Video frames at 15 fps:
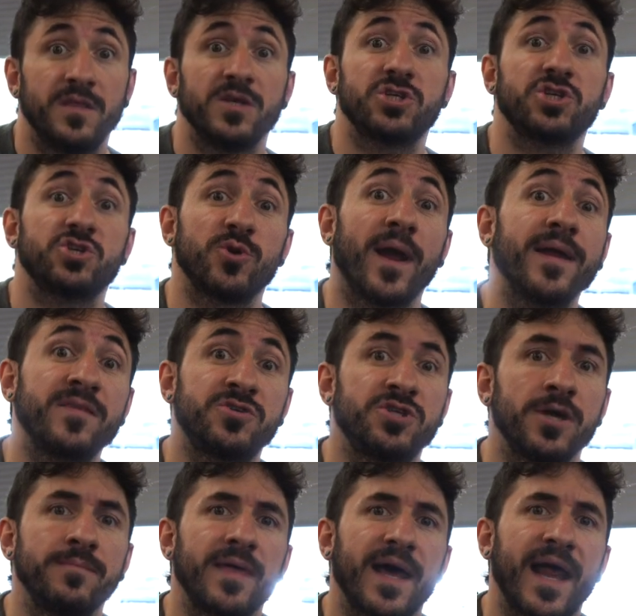The strength
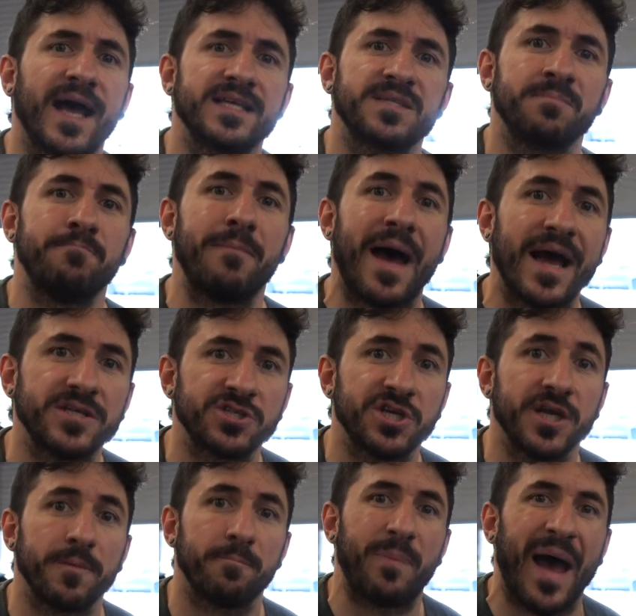gym that has
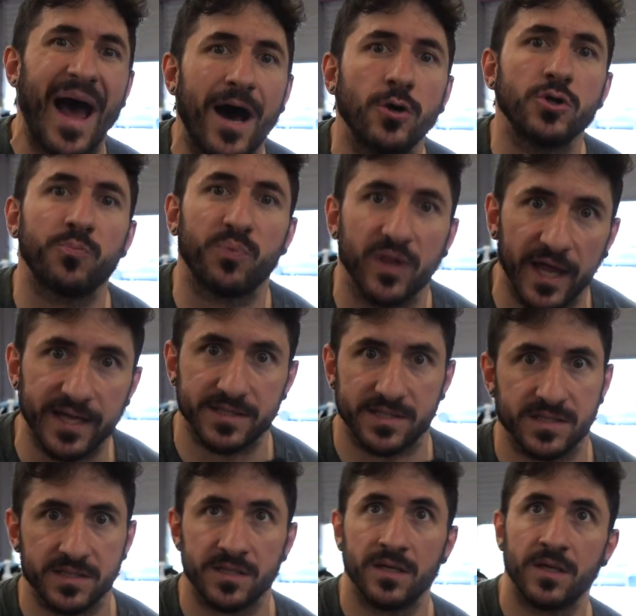matching pound
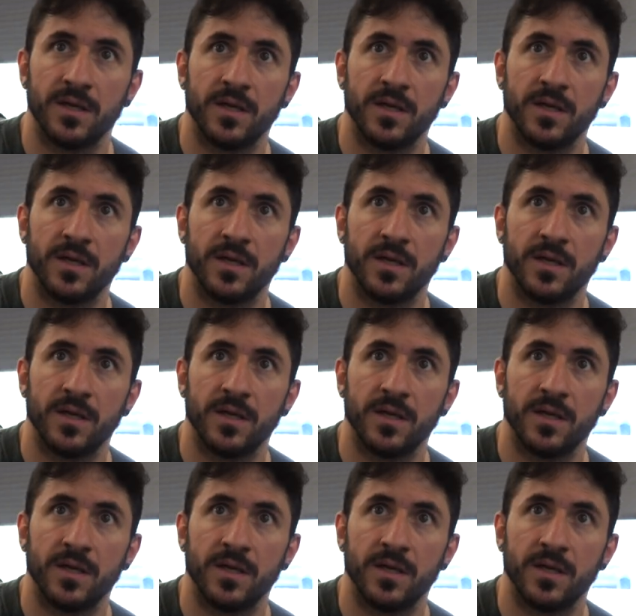plates